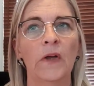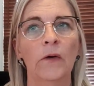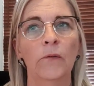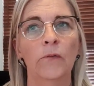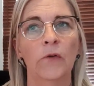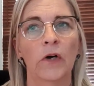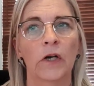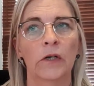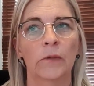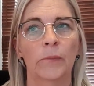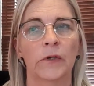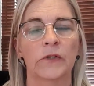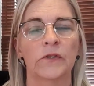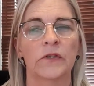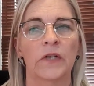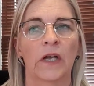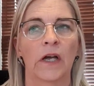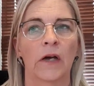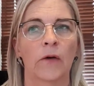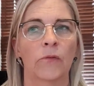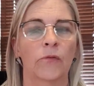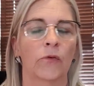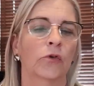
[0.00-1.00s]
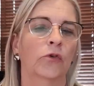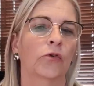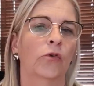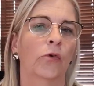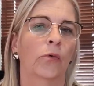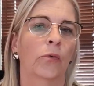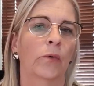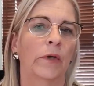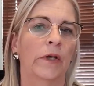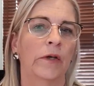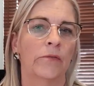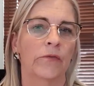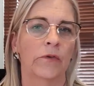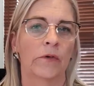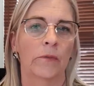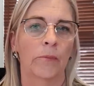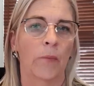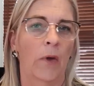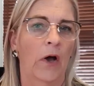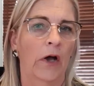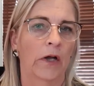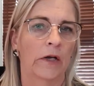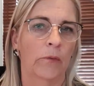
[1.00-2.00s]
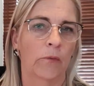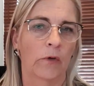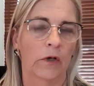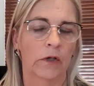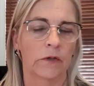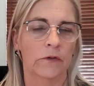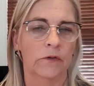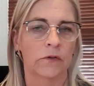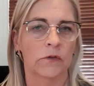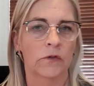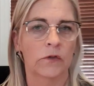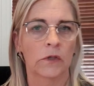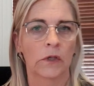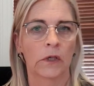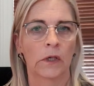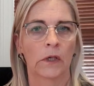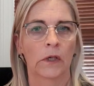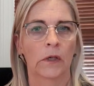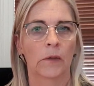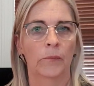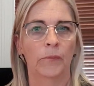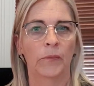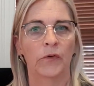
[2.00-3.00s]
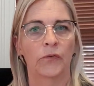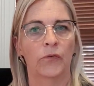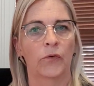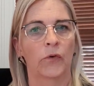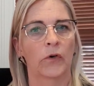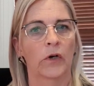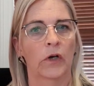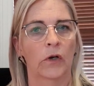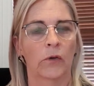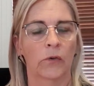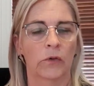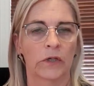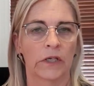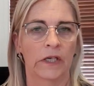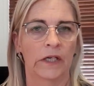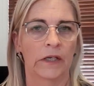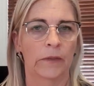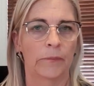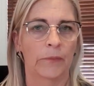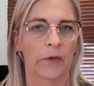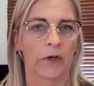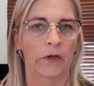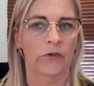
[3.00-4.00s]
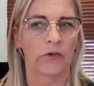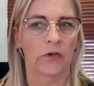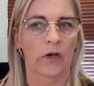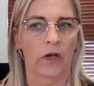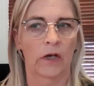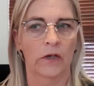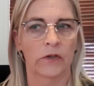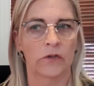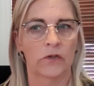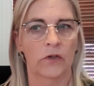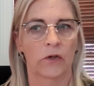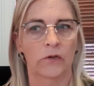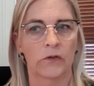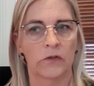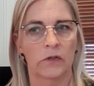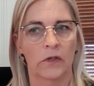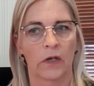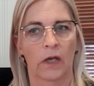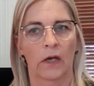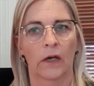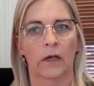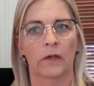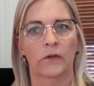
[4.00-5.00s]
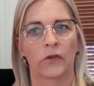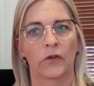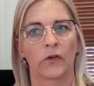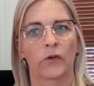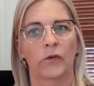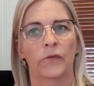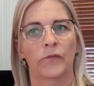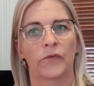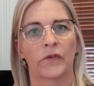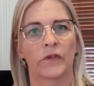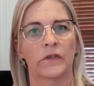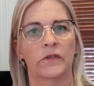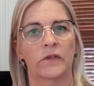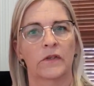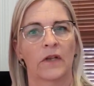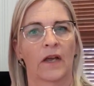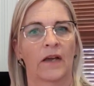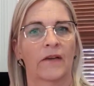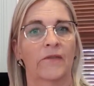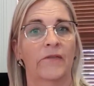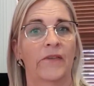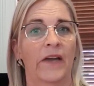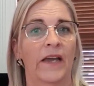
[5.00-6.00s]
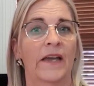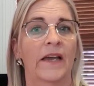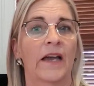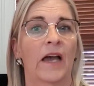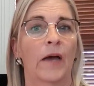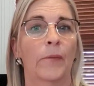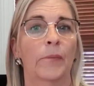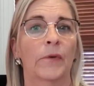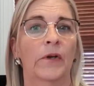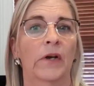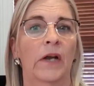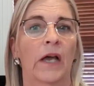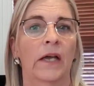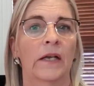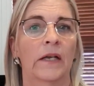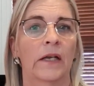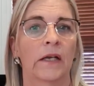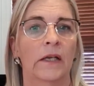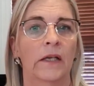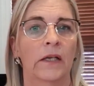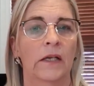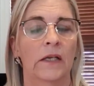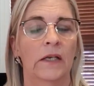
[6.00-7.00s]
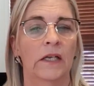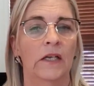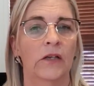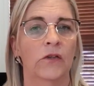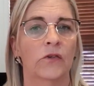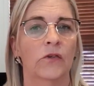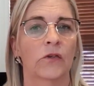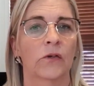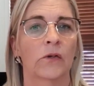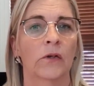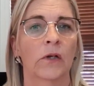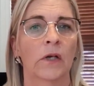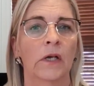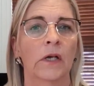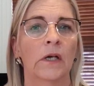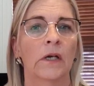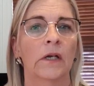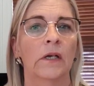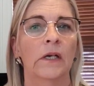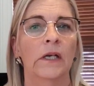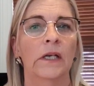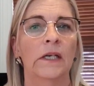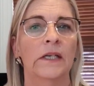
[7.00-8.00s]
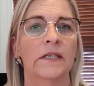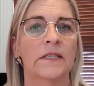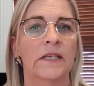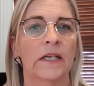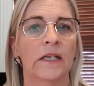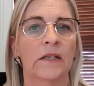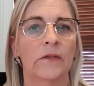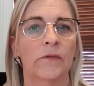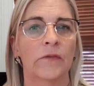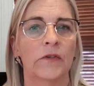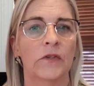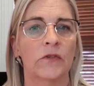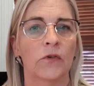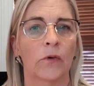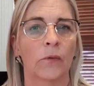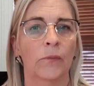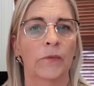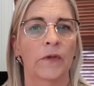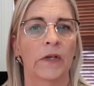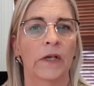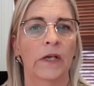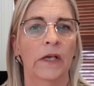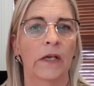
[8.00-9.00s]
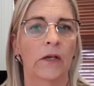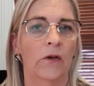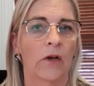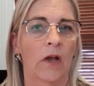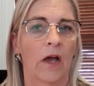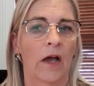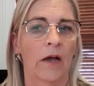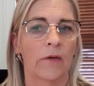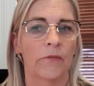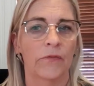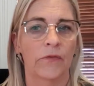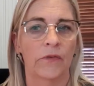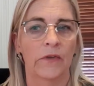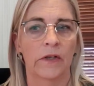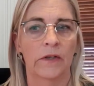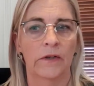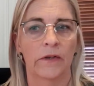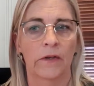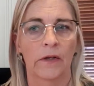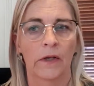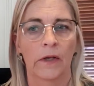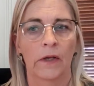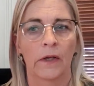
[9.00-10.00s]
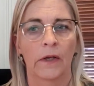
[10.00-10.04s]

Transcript: one myself, or two even minor ones, before I got hit by a truck. So it's like the universe is like, wake up, Grada, you need to really sit with something in your life that